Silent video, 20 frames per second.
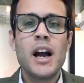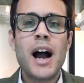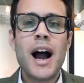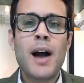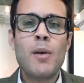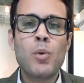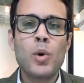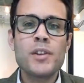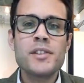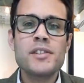
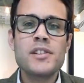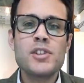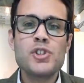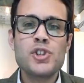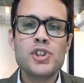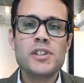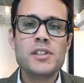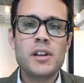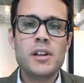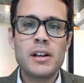I want to
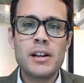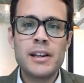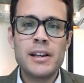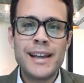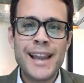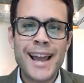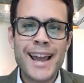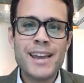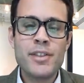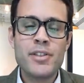just
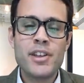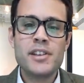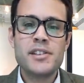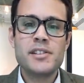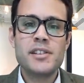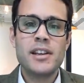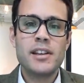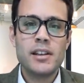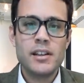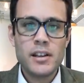lay
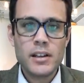this